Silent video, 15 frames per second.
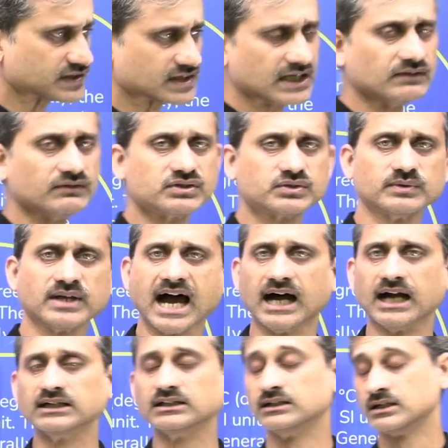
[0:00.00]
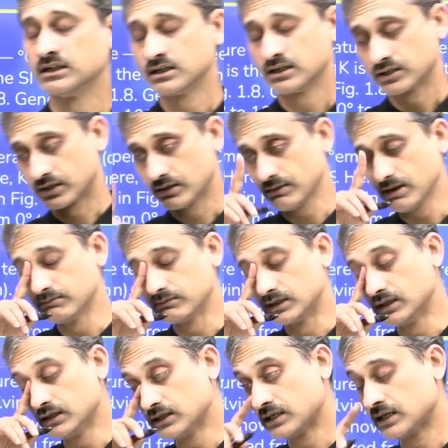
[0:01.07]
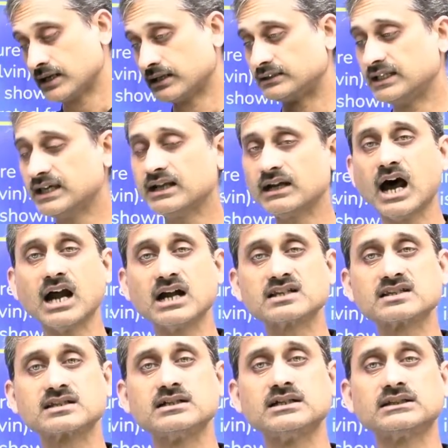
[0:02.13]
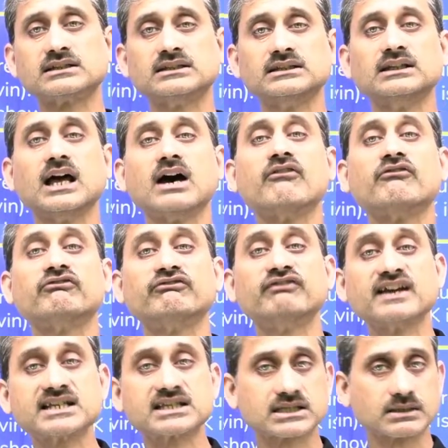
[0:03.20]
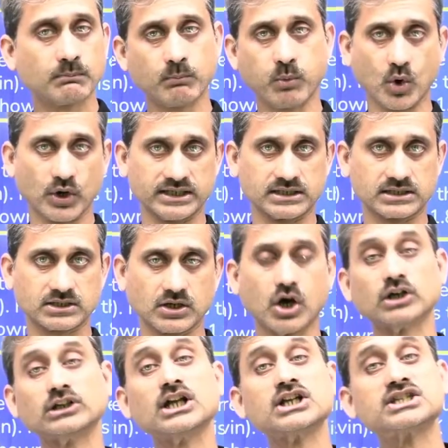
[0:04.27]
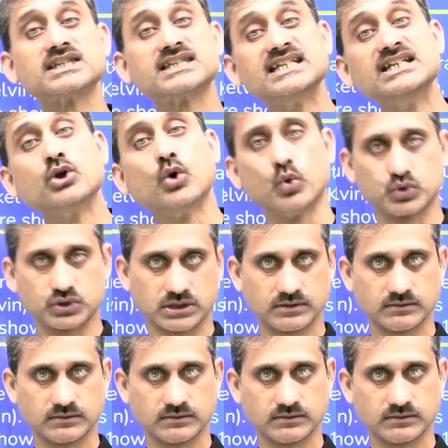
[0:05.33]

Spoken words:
which we had, remember there are certain fixed points or the zeros.